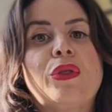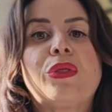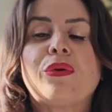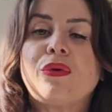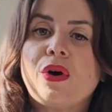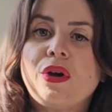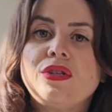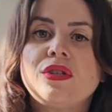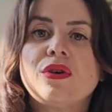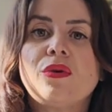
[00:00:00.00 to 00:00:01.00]
Throughout
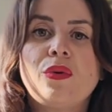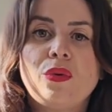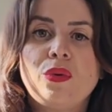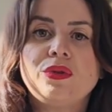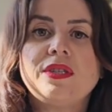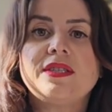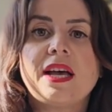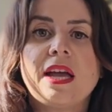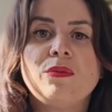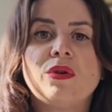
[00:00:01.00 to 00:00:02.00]
the whole
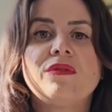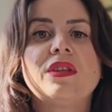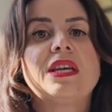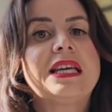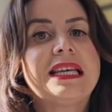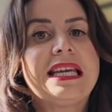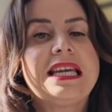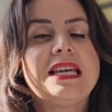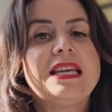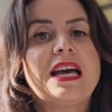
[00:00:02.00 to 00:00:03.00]
design, one of the
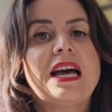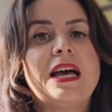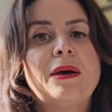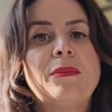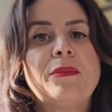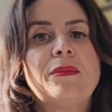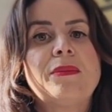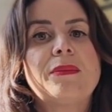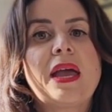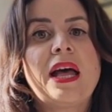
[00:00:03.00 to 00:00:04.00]
key
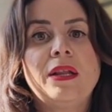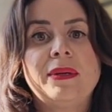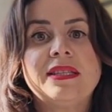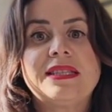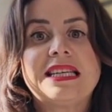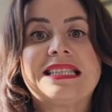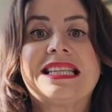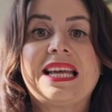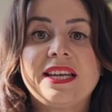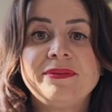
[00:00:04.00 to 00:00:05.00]
elements is
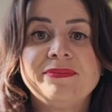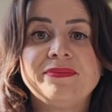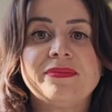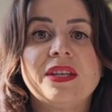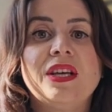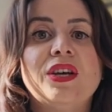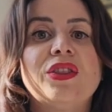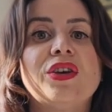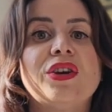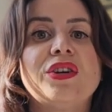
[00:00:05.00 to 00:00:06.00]
lighting.
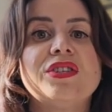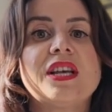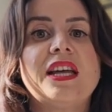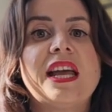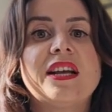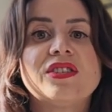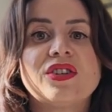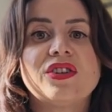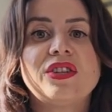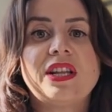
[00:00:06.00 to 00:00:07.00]
There's an
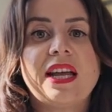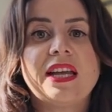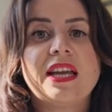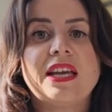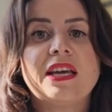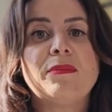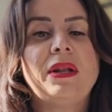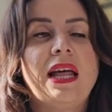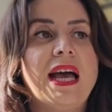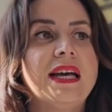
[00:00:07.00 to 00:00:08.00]
external lighting
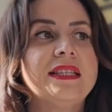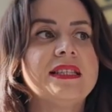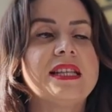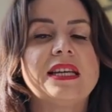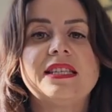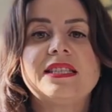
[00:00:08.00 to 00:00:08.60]
plan that